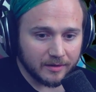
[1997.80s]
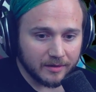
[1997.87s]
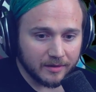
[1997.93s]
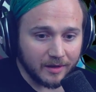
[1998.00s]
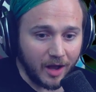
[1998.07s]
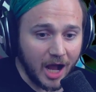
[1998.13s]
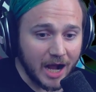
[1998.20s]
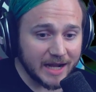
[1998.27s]

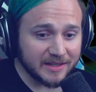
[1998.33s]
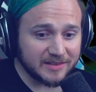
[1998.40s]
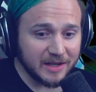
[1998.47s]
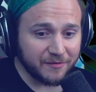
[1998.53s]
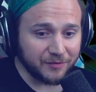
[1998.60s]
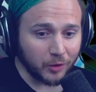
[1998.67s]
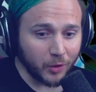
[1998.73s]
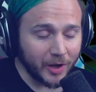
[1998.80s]
August in
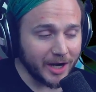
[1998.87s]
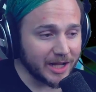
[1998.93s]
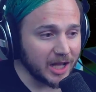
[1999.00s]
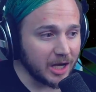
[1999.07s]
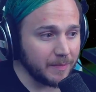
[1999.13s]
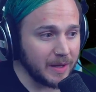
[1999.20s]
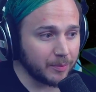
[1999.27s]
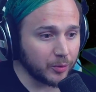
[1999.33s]
Florida,
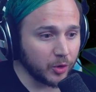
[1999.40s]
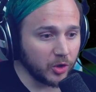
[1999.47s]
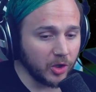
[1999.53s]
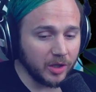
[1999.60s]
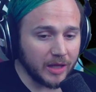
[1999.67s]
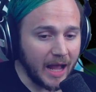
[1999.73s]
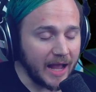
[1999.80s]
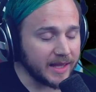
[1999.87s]
gonna be
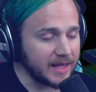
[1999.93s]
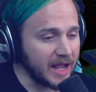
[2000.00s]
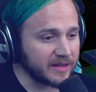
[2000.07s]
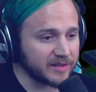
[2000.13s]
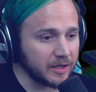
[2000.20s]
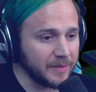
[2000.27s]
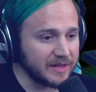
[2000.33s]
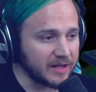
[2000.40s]
brutal. Yeah, it's
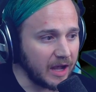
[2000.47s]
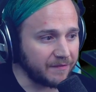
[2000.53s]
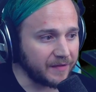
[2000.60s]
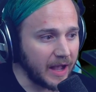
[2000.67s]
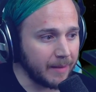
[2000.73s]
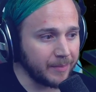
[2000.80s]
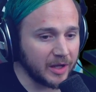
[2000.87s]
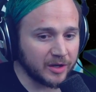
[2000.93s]
gonna be tough.
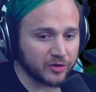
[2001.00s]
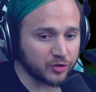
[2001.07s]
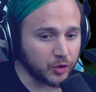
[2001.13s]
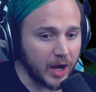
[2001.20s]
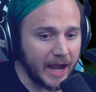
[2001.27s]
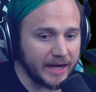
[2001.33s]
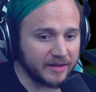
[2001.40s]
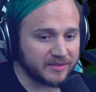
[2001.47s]
I'm gonna
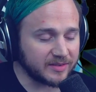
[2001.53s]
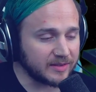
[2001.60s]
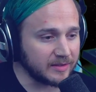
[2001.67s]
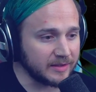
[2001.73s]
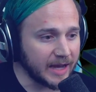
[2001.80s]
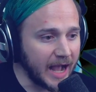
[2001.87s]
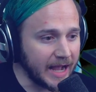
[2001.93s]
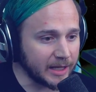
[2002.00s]
try to
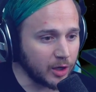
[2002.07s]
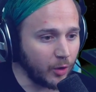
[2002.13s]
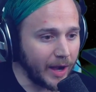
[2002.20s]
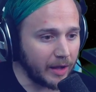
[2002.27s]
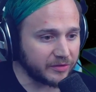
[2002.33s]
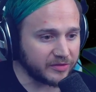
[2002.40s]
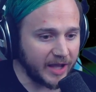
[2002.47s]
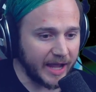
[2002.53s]
not go
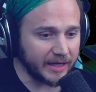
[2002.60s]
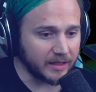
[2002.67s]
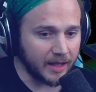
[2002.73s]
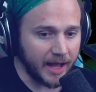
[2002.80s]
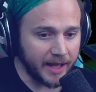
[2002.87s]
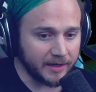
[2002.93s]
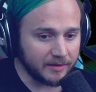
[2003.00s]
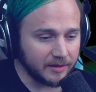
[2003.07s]
outside a
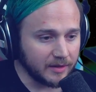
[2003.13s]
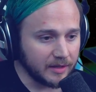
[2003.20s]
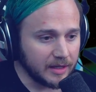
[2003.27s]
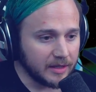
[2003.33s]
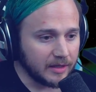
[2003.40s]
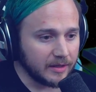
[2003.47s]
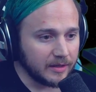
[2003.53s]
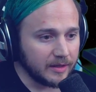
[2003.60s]
lot.
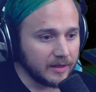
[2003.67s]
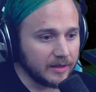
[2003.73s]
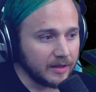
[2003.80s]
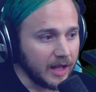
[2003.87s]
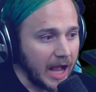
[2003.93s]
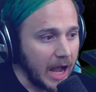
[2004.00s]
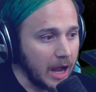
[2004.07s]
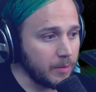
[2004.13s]

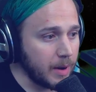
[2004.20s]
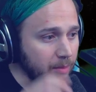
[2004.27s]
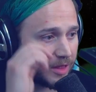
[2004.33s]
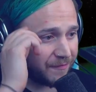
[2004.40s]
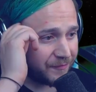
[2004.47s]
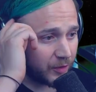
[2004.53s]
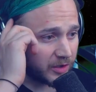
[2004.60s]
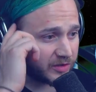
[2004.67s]
I remember the
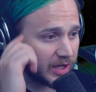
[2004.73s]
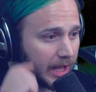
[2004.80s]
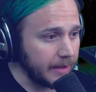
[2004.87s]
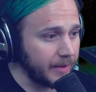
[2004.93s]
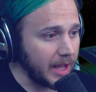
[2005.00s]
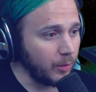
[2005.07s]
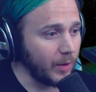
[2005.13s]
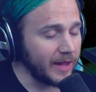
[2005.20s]
first time
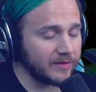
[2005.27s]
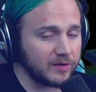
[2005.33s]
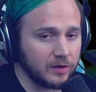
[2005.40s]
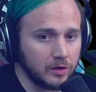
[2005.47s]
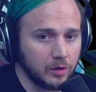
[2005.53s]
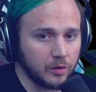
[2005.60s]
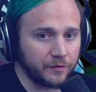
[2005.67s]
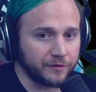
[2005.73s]
I went
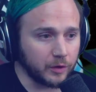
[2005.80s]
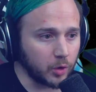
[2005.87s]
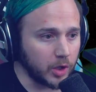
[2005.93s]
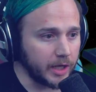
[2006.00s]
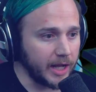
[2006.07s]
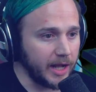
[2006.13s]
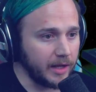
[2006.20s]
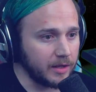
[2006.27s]
to
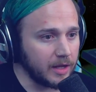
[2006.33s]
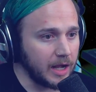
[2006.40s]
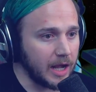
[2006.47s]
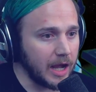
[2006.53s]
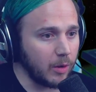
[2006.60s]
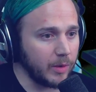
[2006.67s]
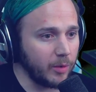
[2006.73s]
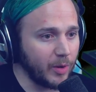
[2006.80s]

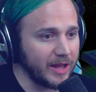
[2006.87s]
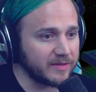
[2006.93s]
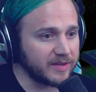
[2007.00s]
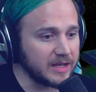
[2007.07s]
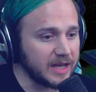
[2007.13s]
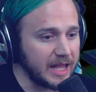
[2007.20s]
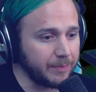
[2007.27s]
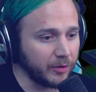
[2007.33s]
Florida. We went to
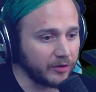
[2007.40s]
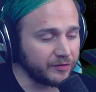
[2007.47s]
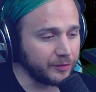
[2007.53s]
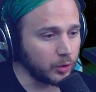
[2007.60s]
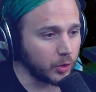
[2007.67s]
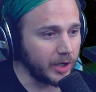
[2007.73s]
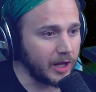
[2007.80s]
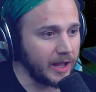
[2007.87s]
Naples,
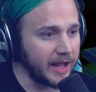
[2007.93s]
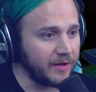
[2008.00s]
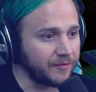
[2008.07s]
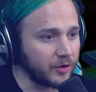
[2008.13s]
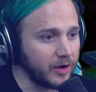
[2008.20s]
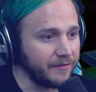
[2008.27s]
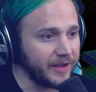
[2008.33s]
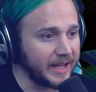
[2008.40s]
Florida
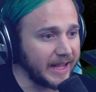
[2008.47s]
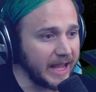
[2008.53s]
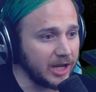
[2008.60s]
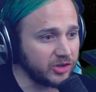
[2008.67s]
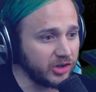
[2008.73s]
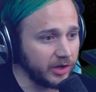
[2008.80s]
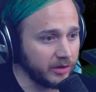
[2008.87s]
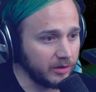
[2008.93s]
for a vacation.